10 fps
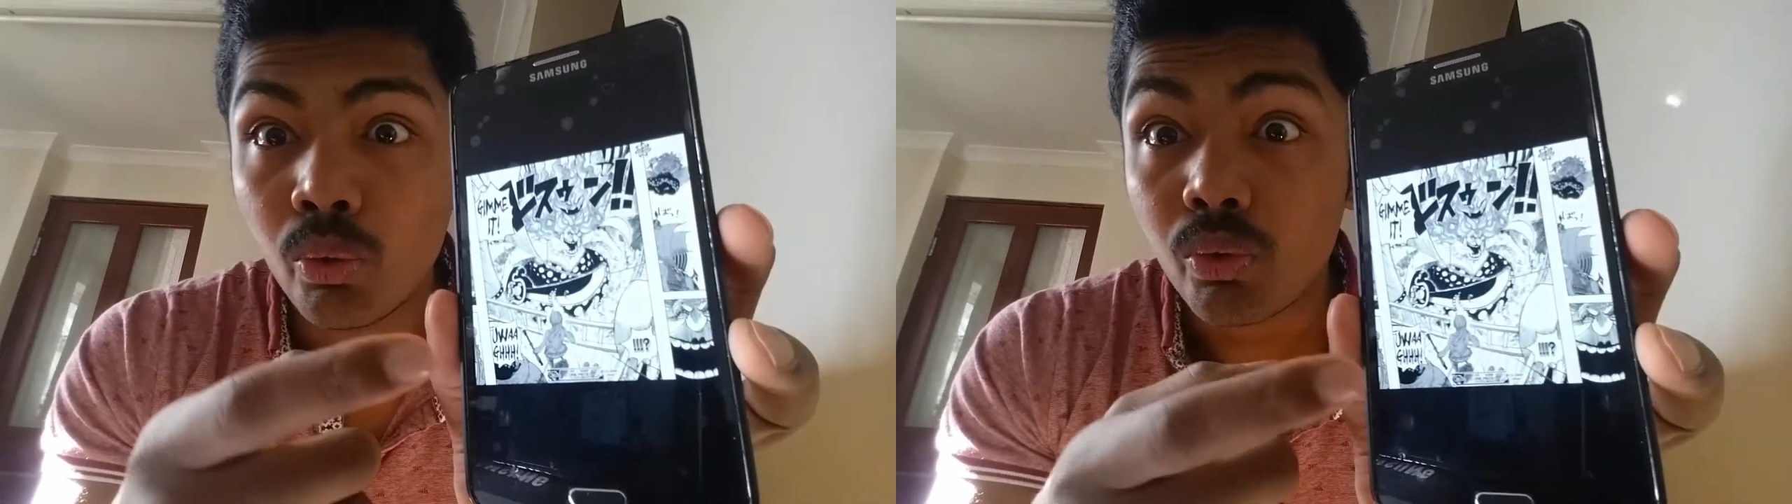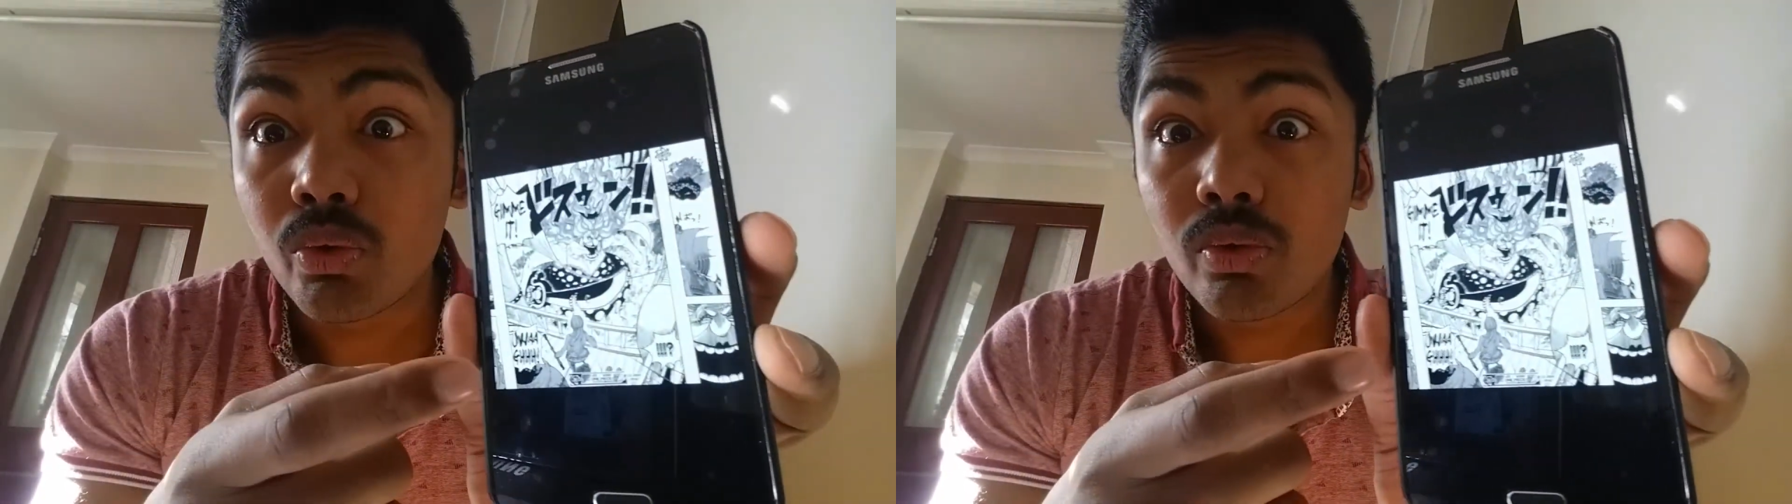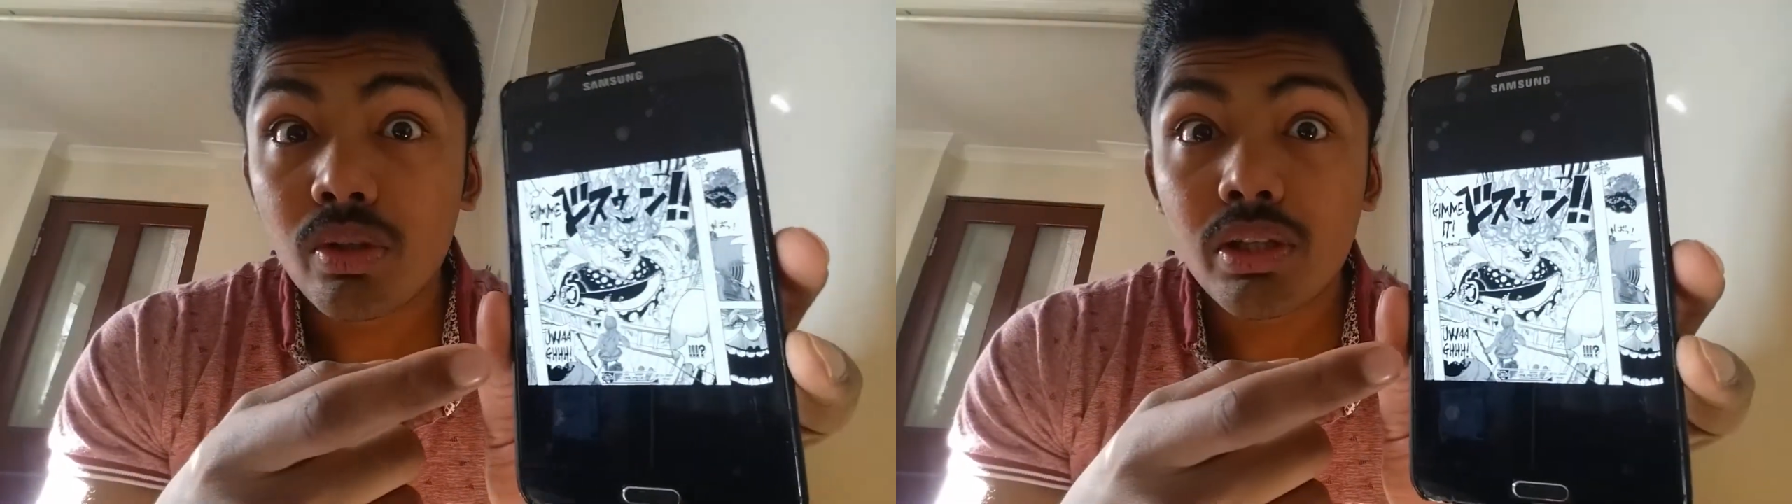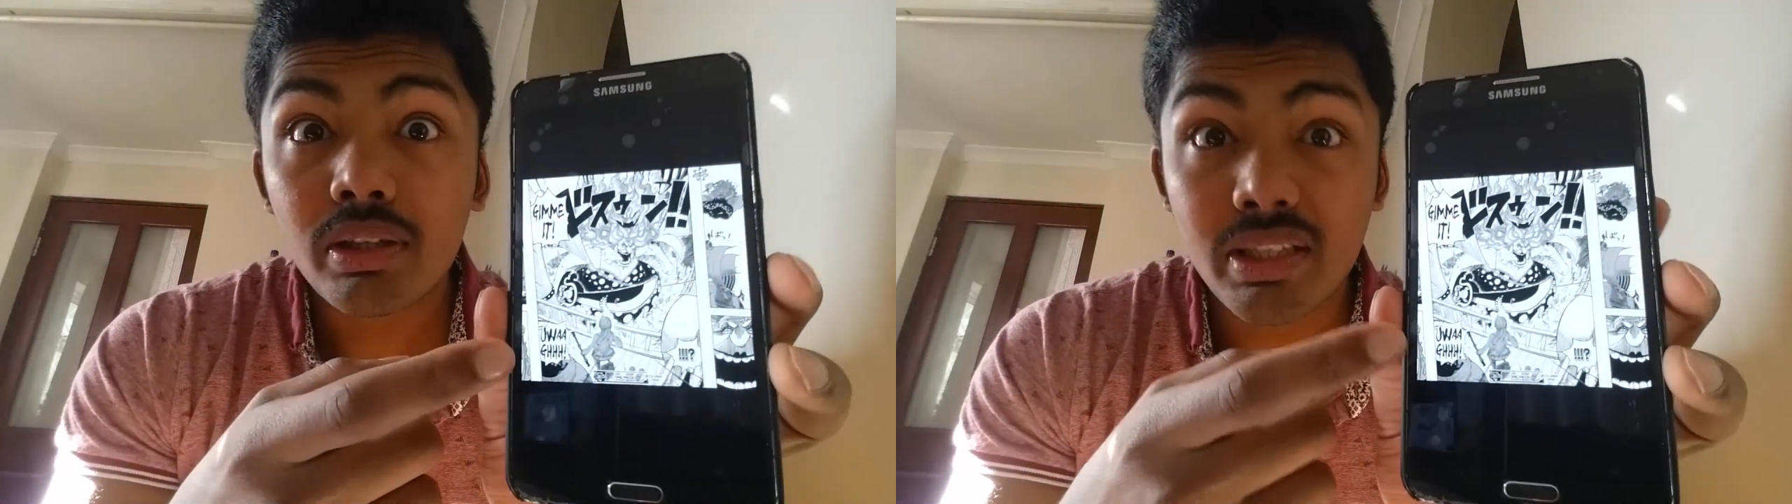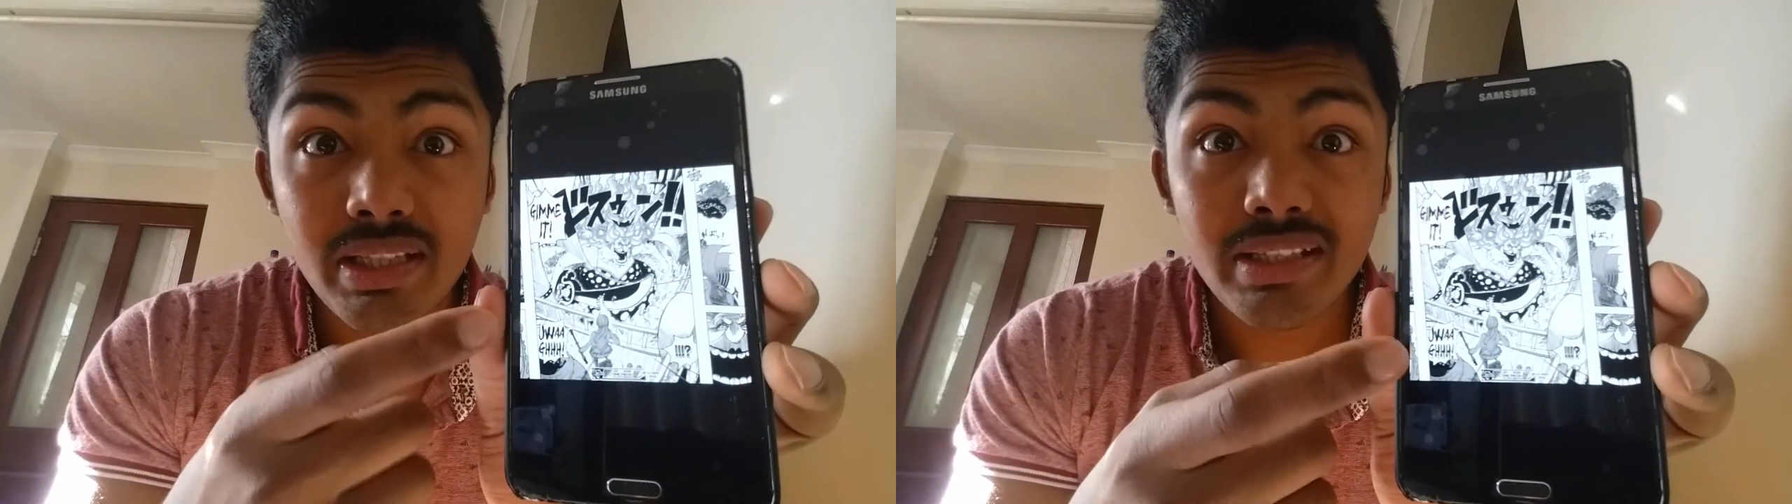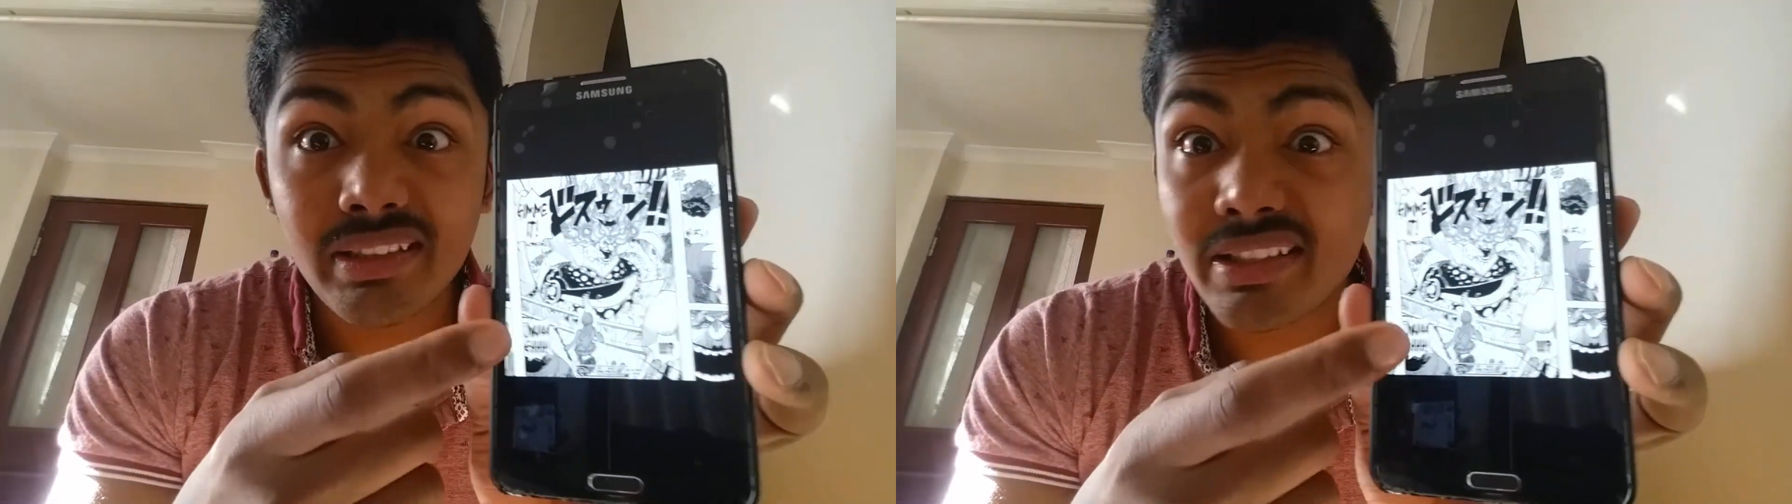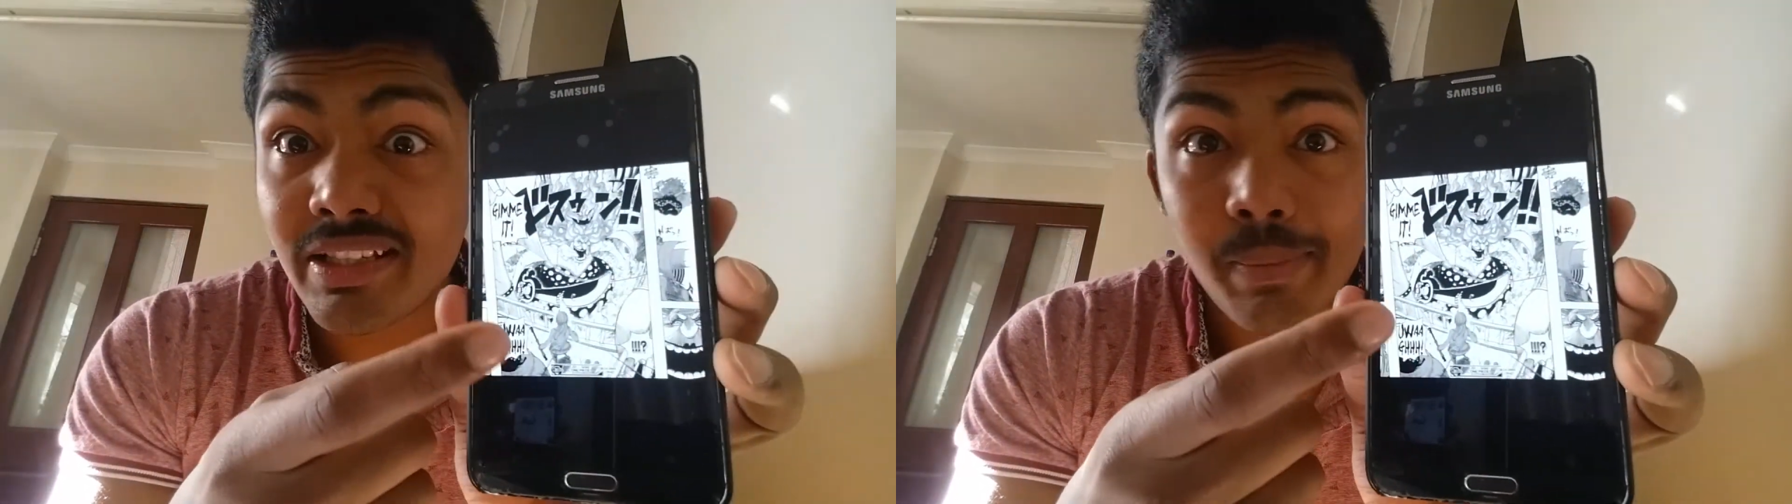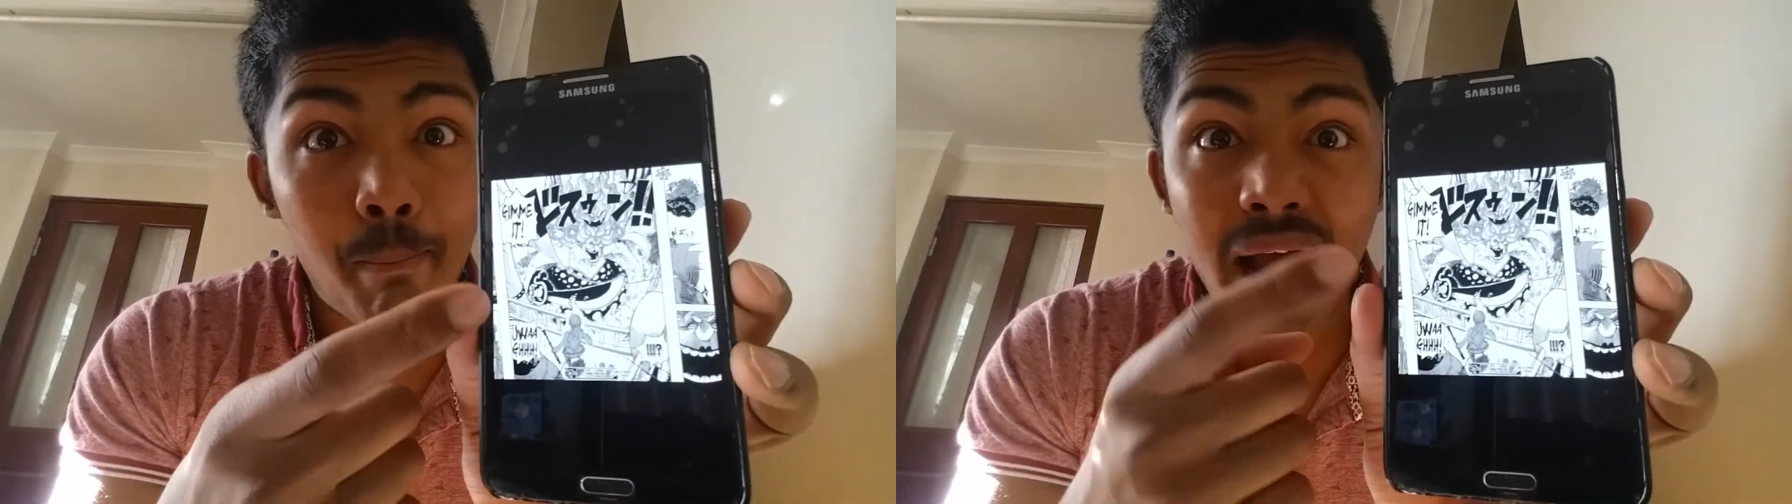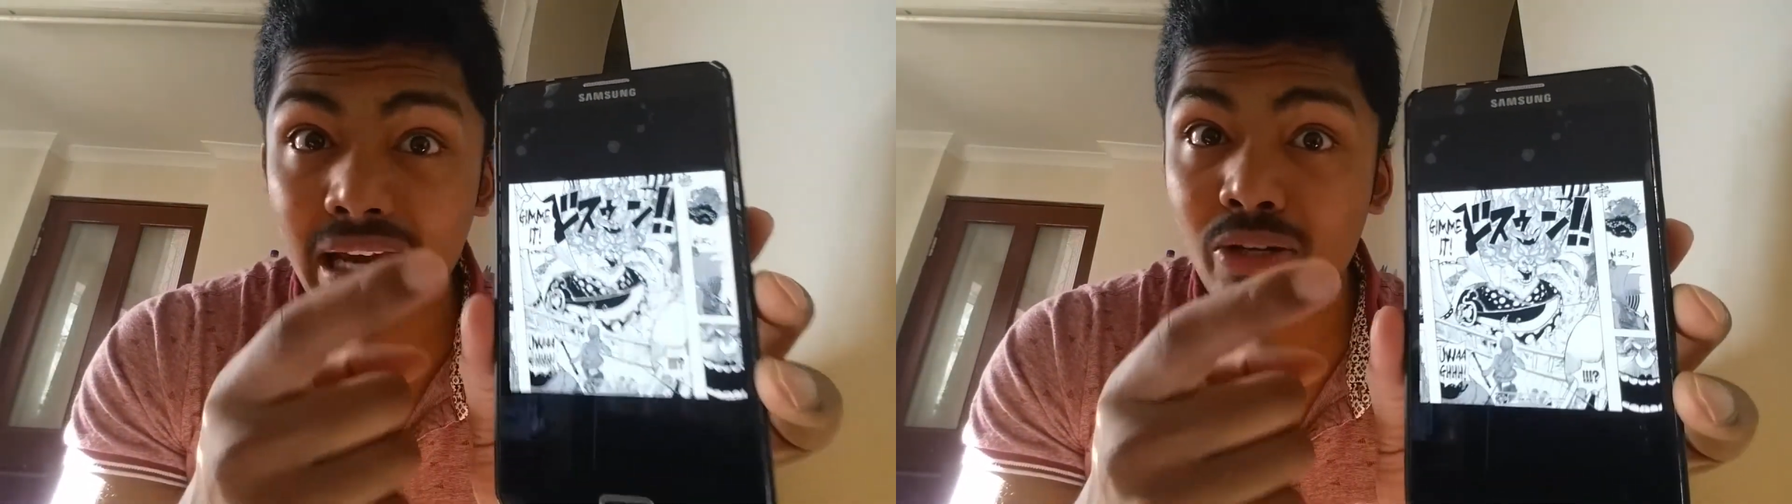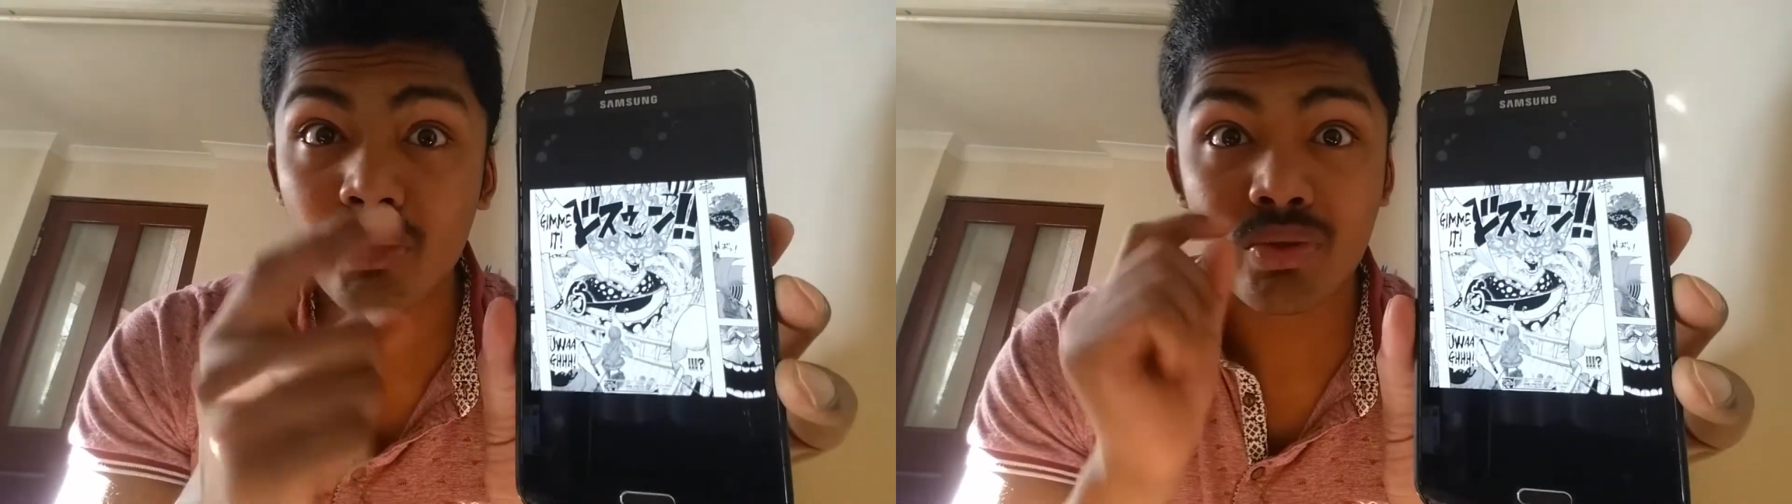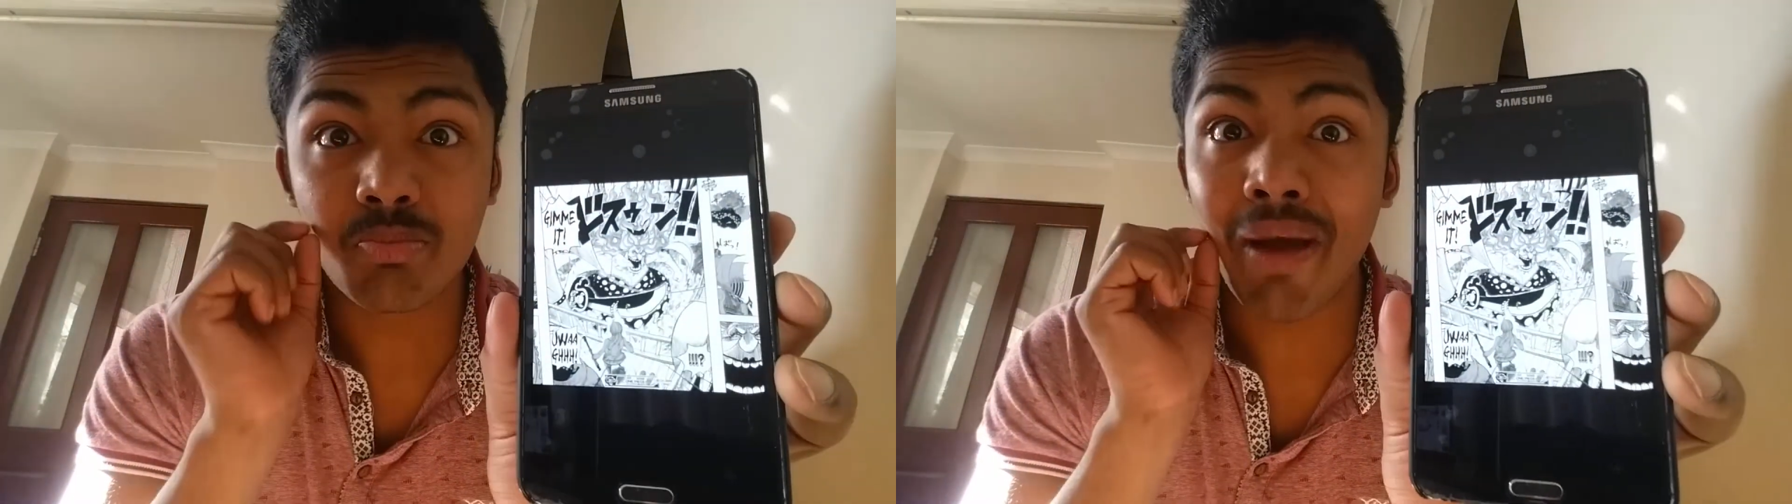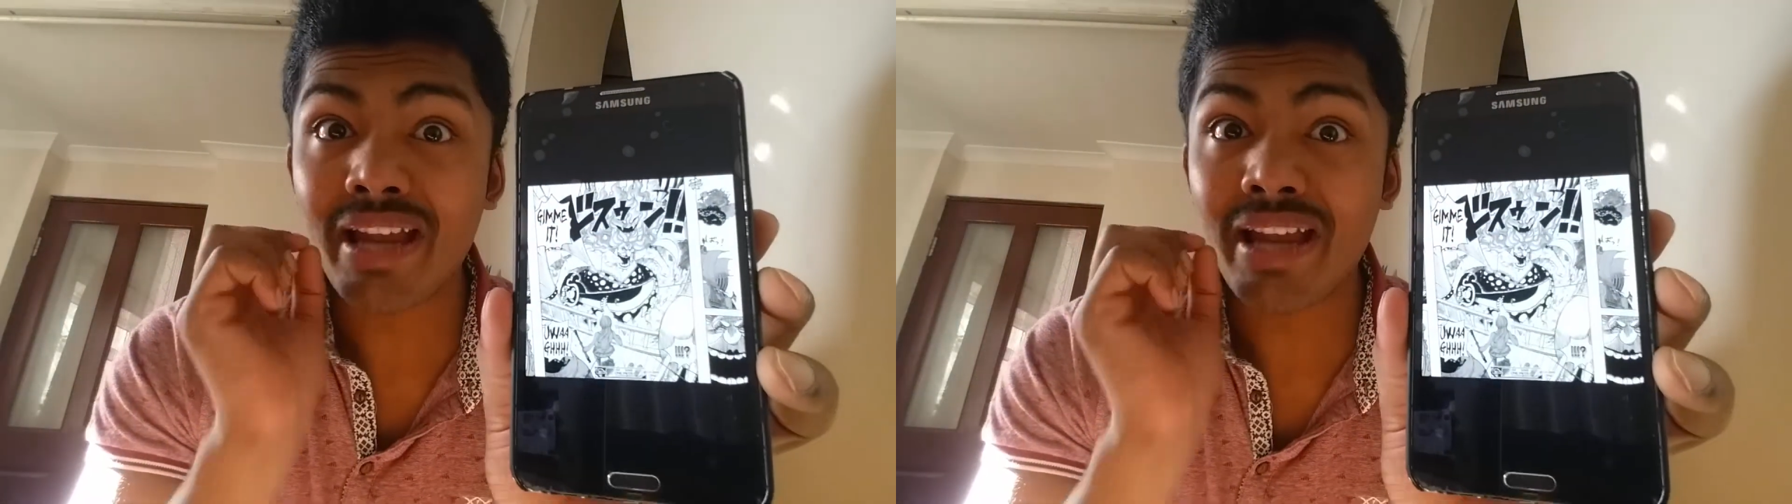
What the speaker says: Dude, this is bad news.